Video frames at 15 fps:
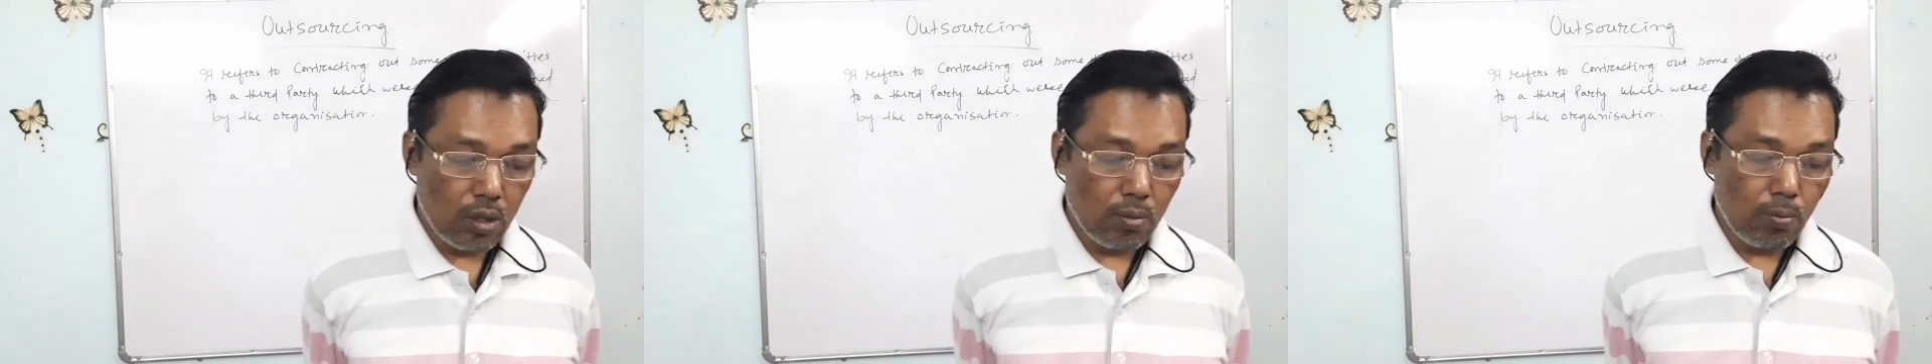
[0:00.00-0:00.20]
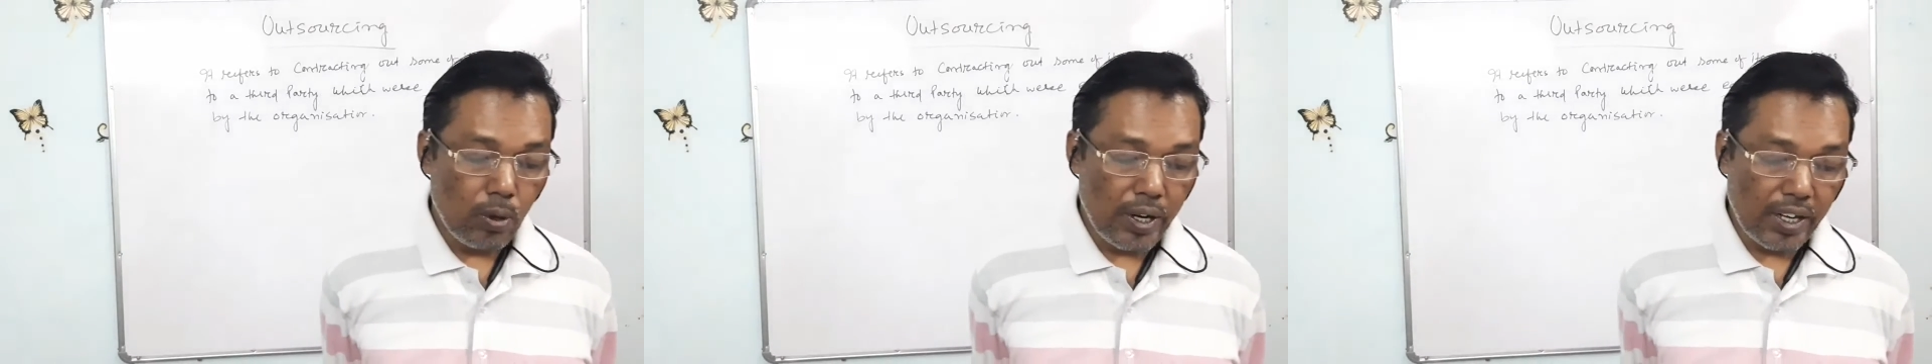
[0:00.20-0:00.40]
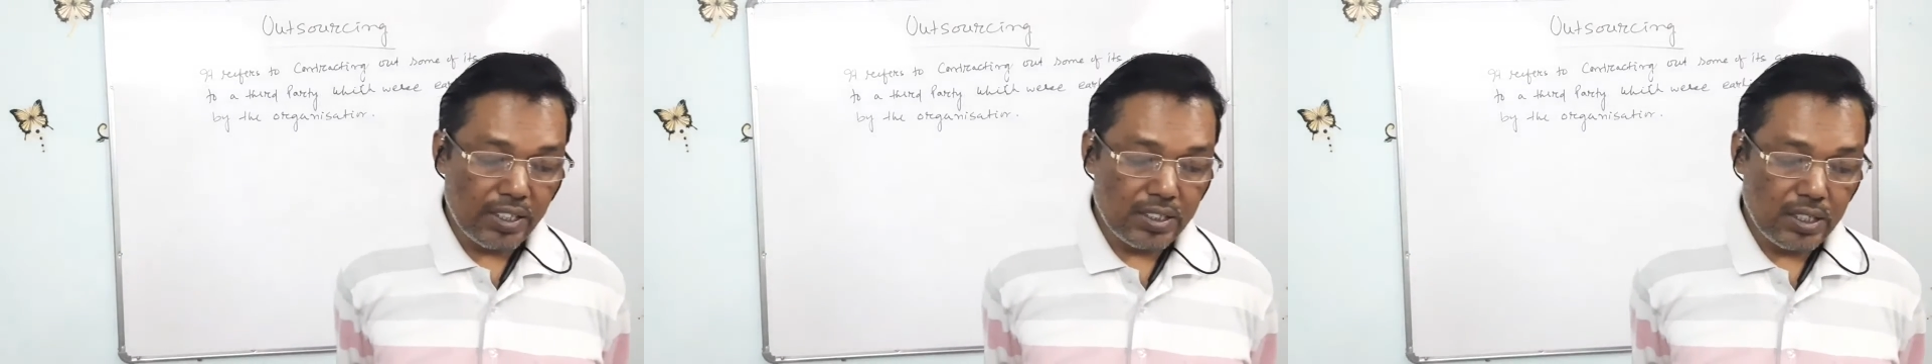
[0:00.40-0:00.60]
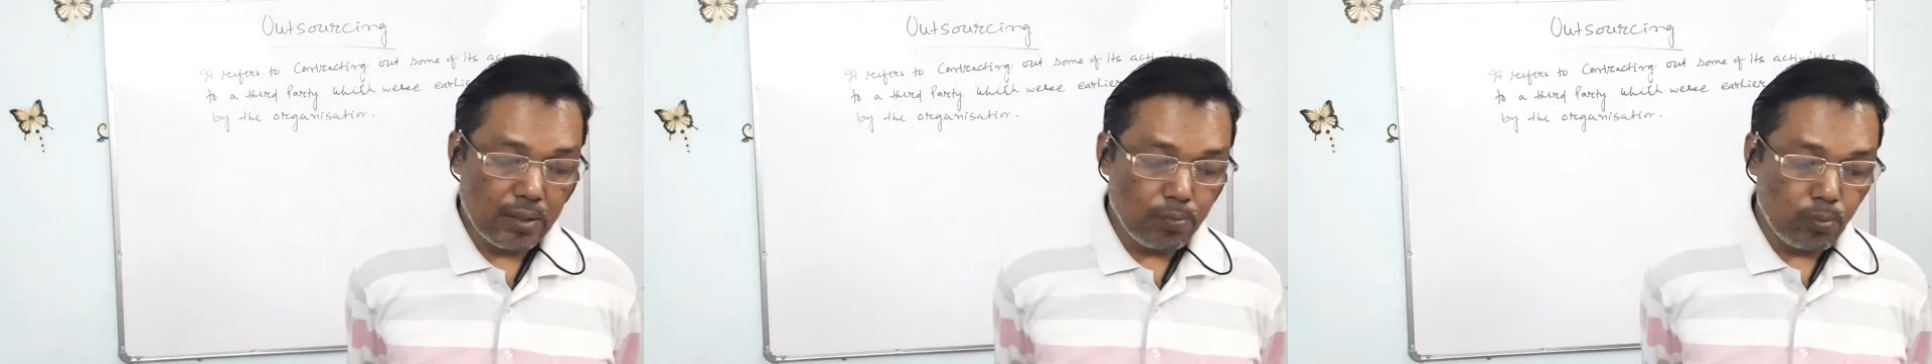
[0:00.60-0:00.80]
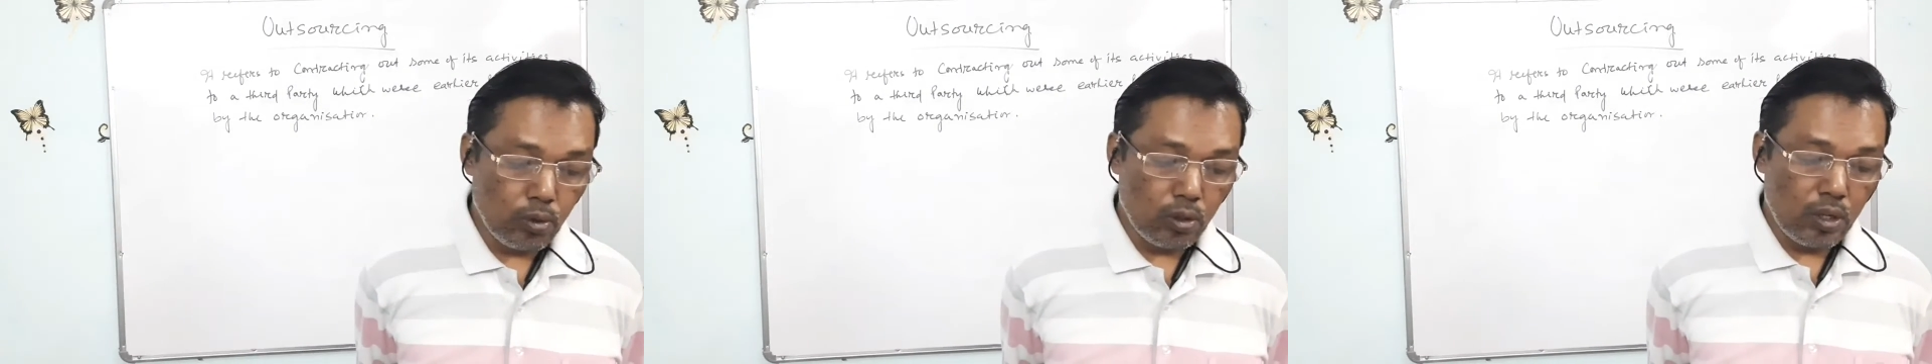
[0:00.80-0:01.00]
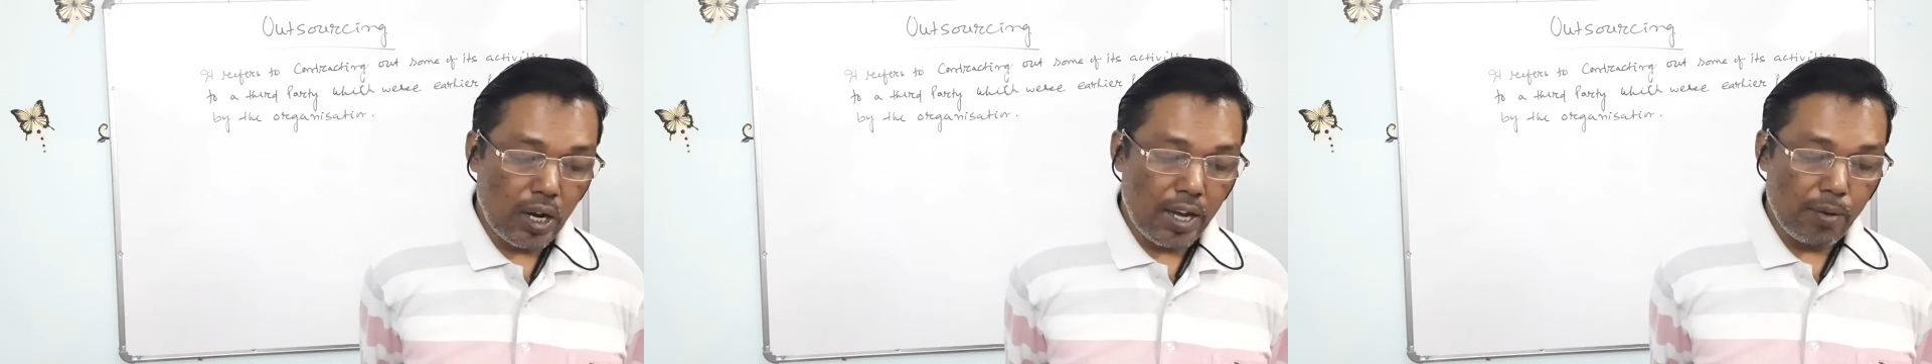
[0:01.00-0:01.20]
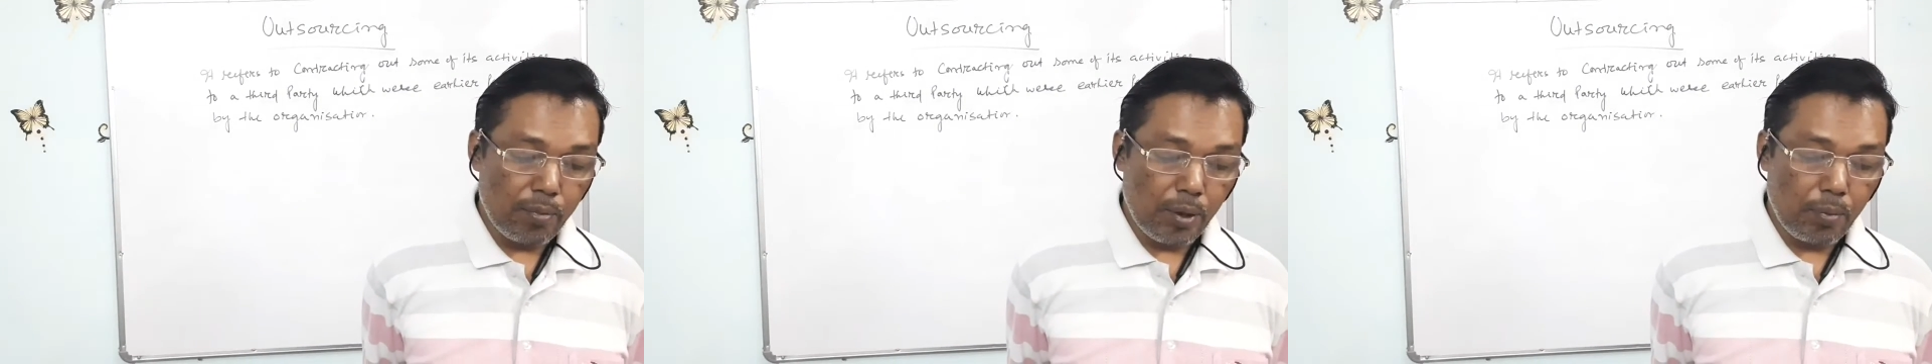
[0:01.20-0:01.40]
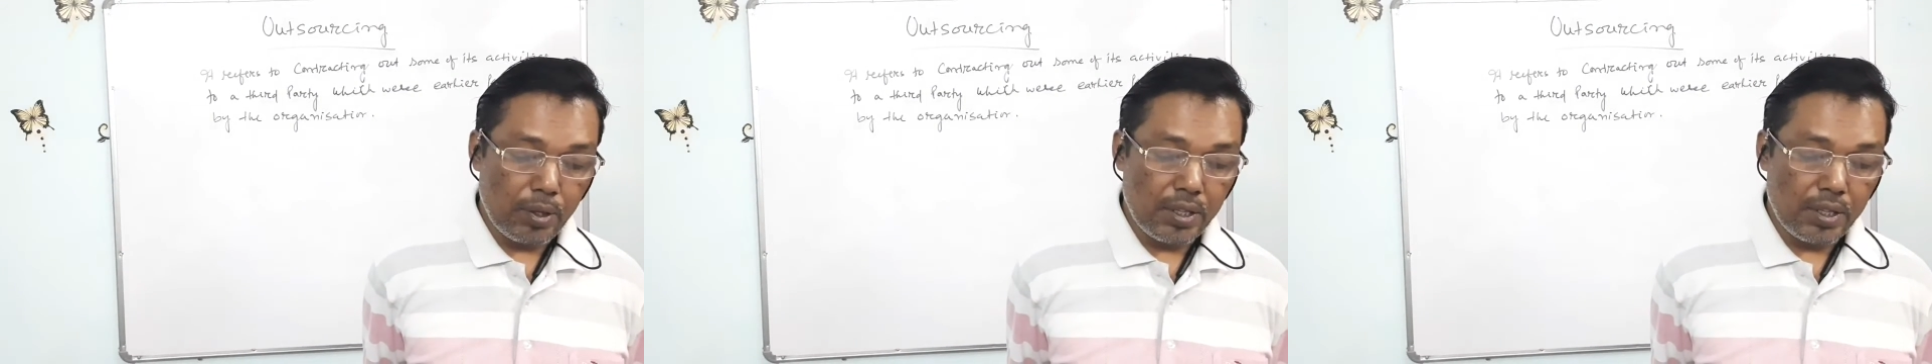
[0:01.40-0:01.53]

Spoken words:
for example, I am giving